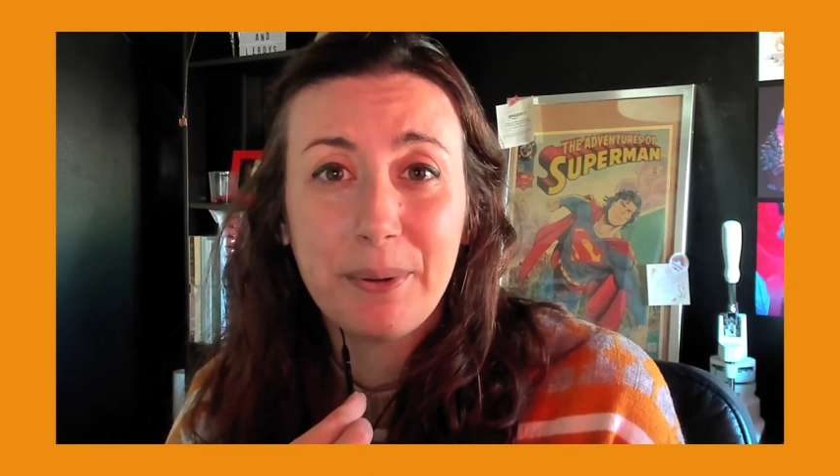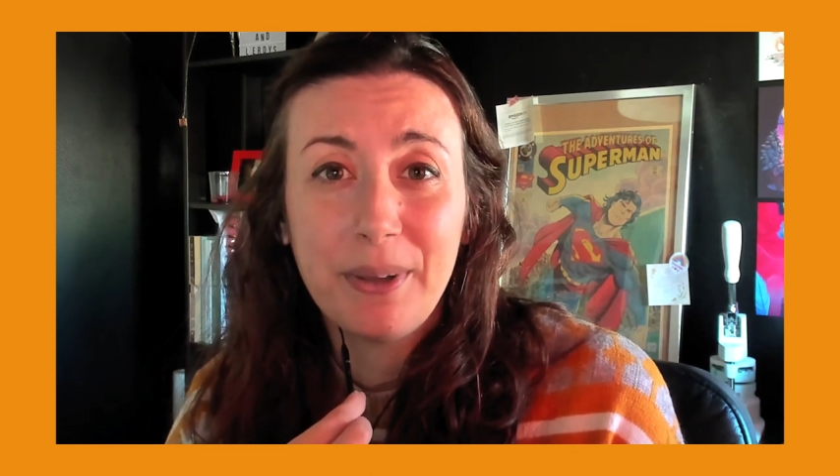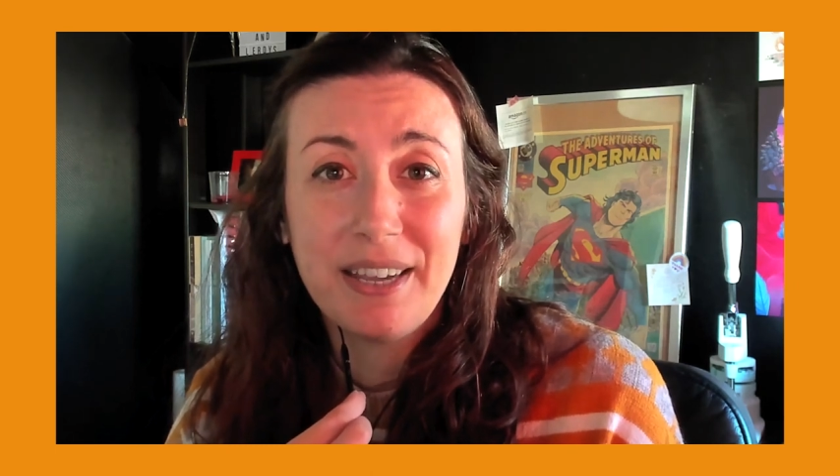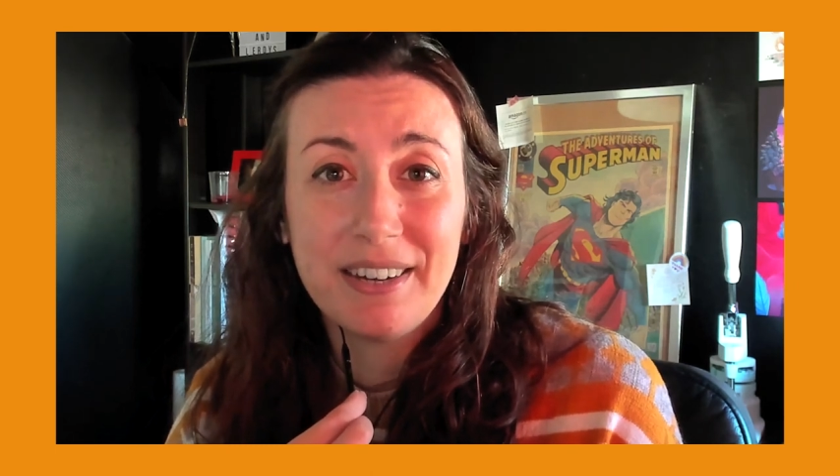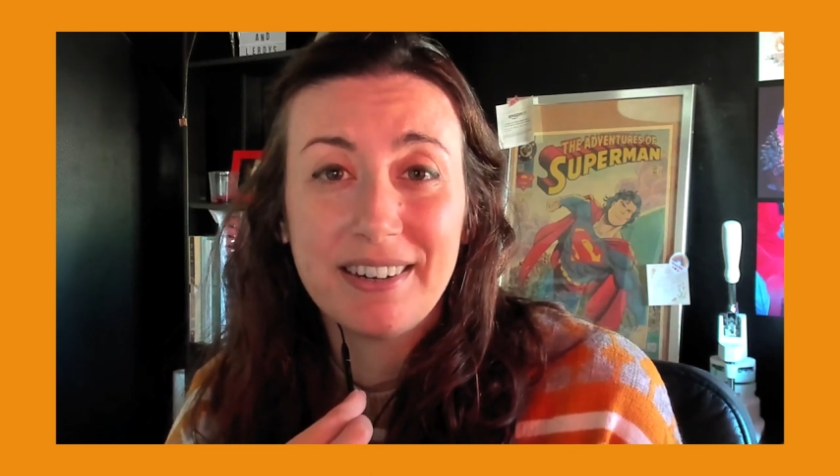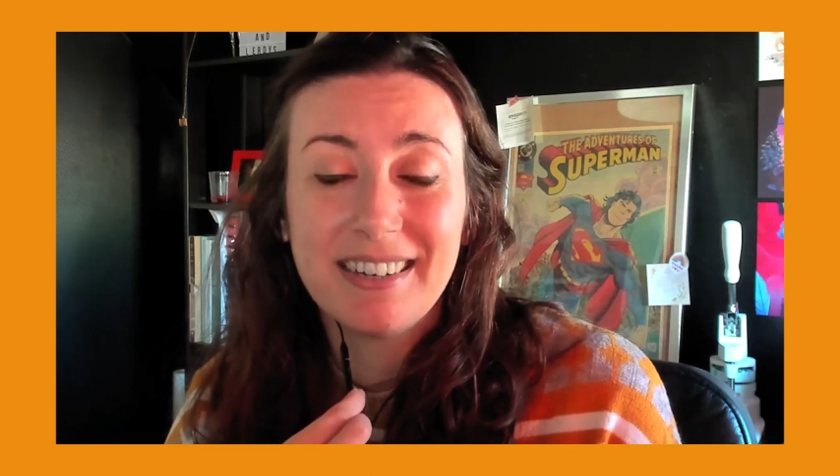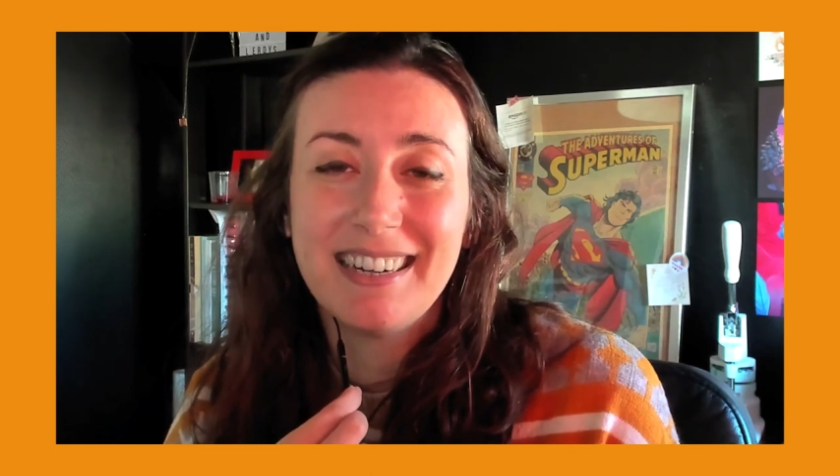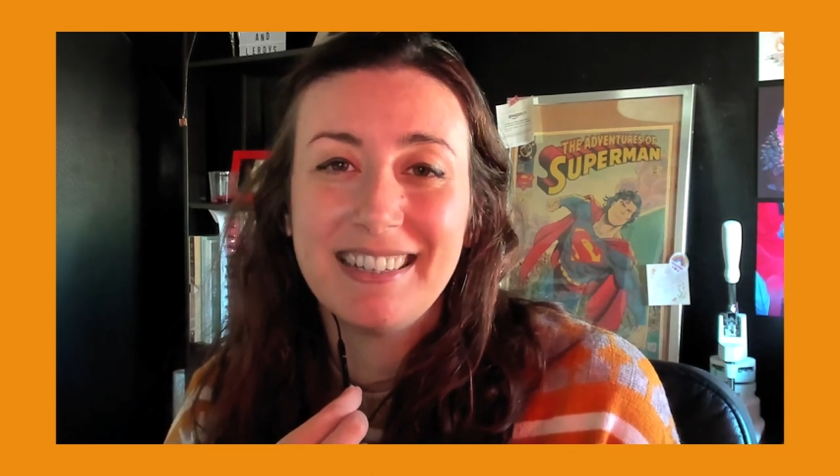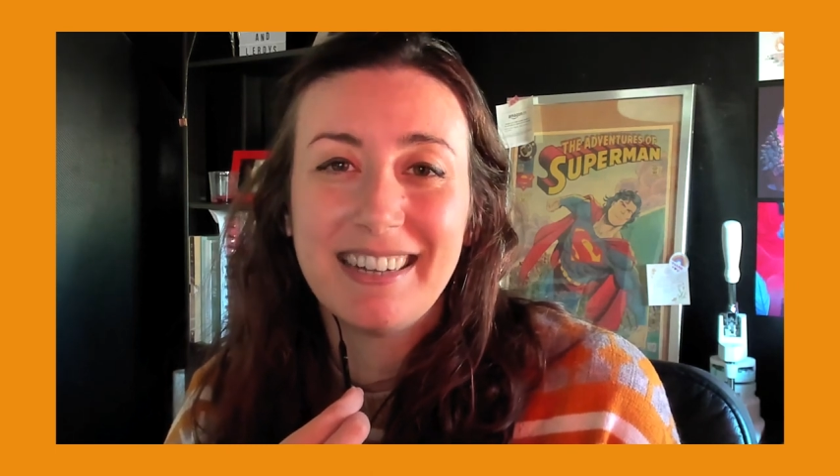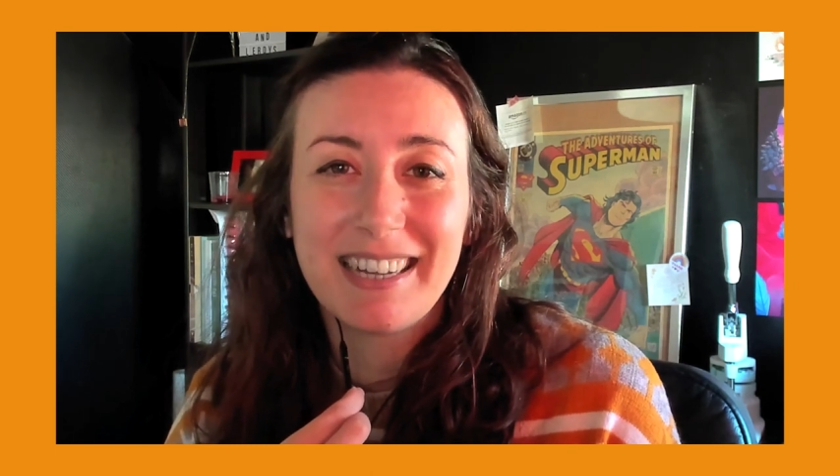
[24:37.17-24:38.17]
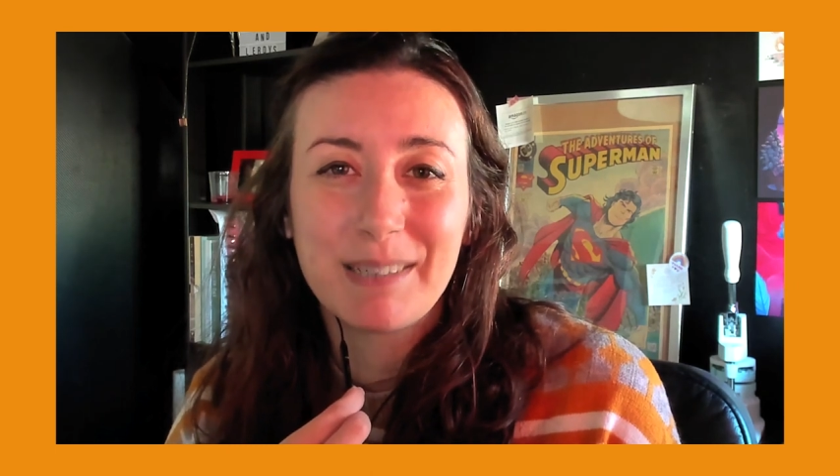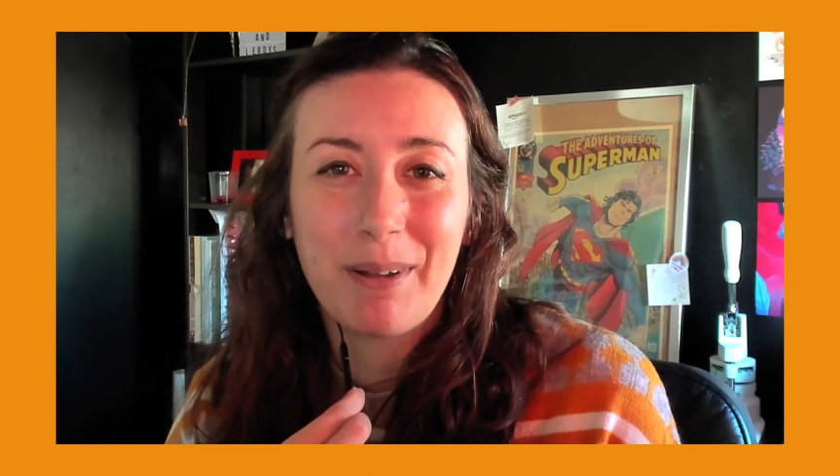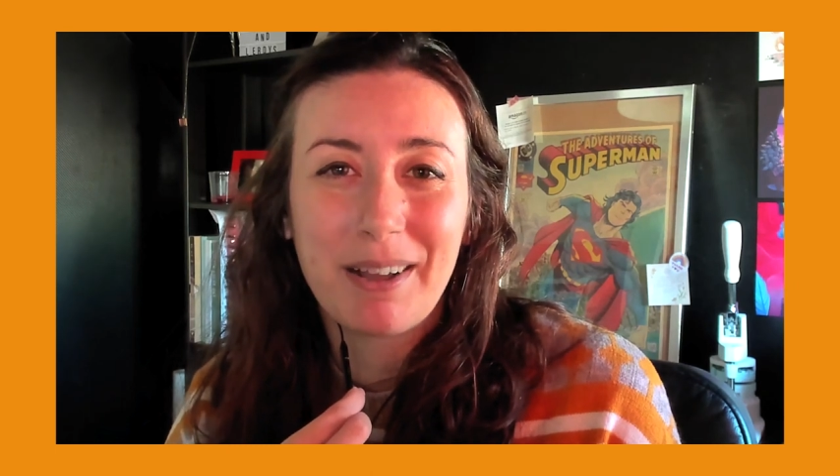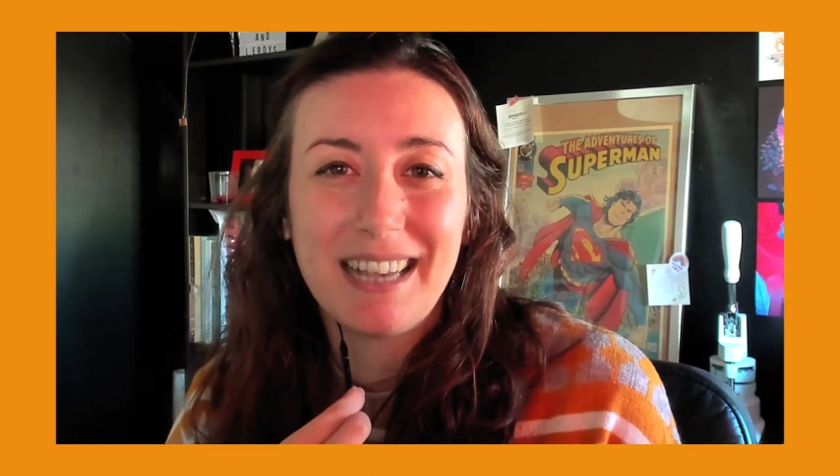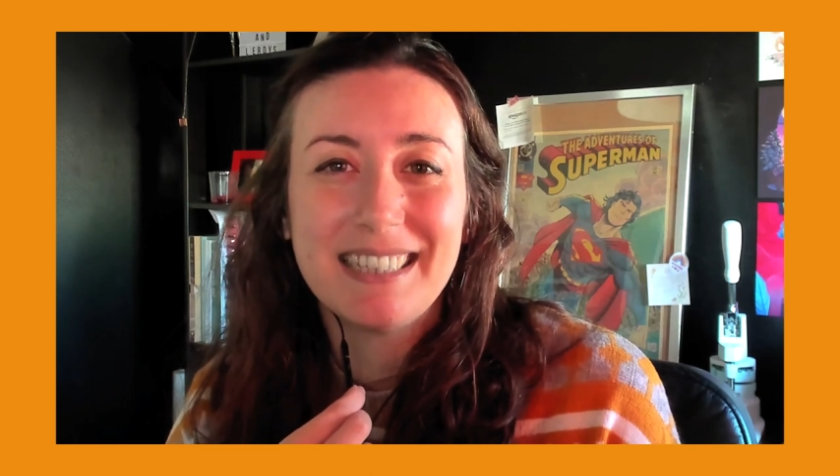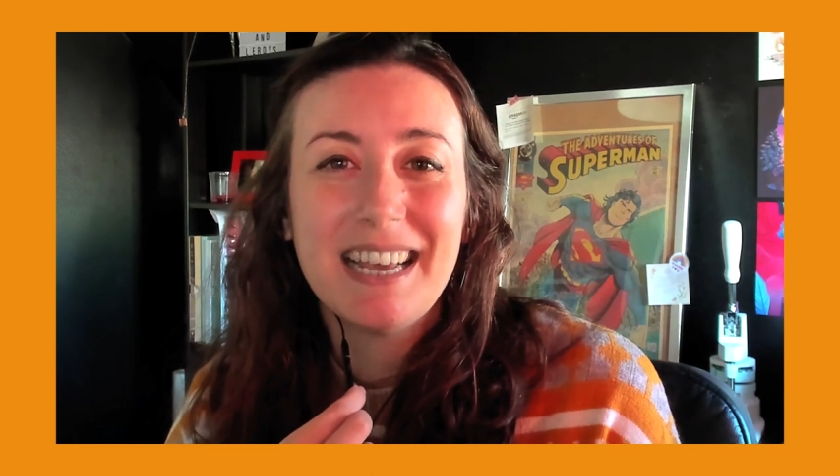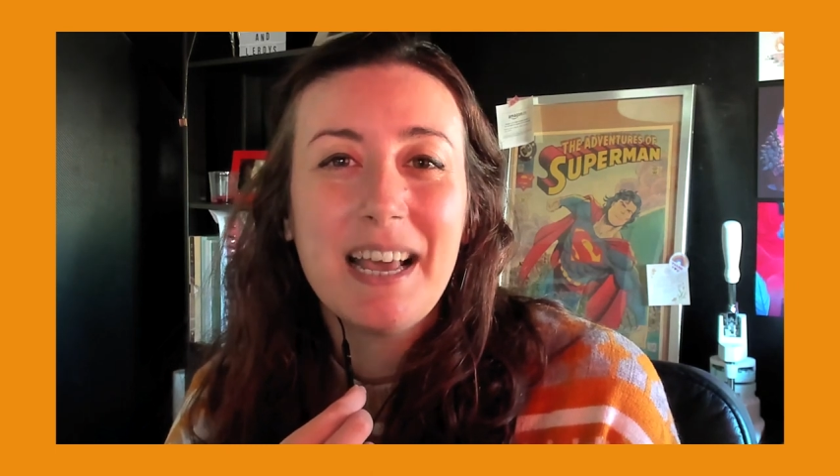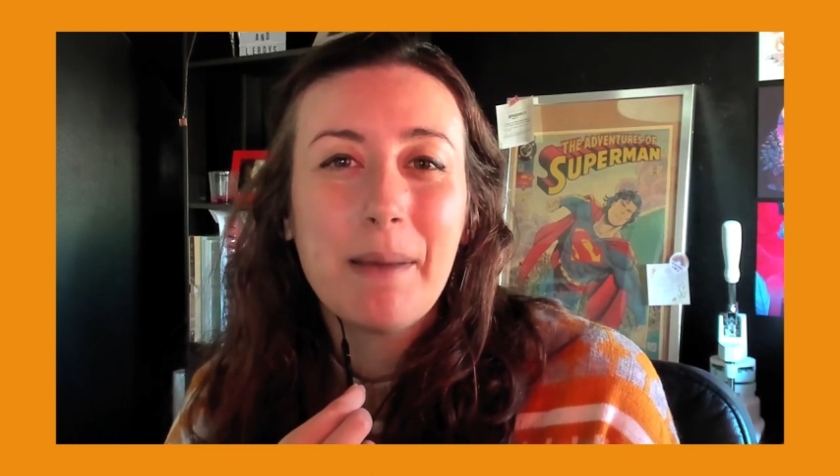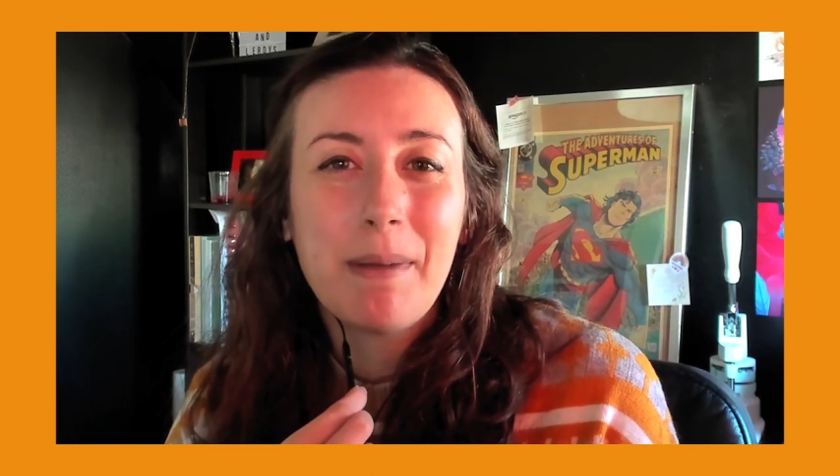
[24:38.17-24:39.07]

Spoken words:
here in the next vlog, guys. Bye